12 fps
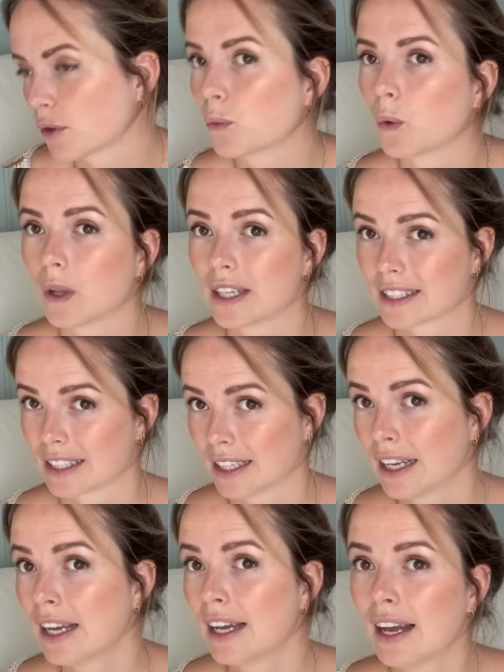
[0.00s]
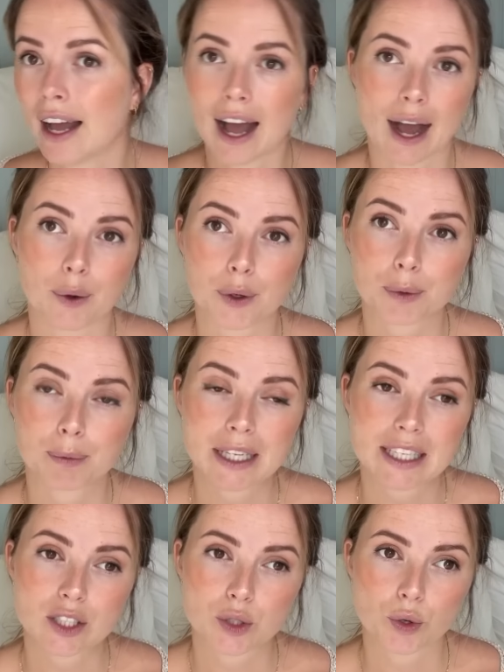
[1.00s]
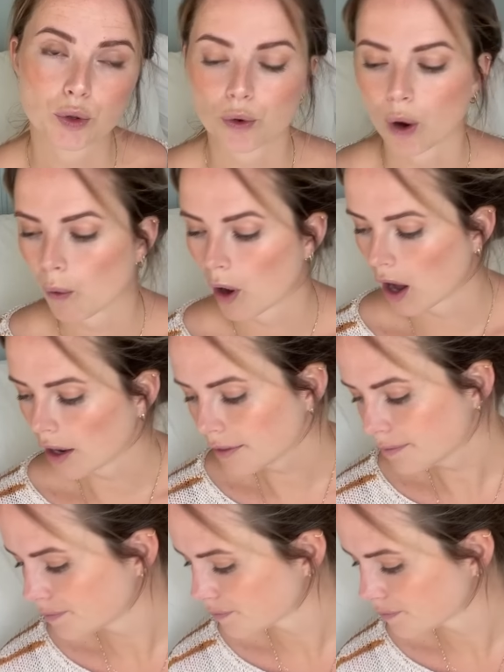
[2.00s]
the wool as an outer piece to throw on.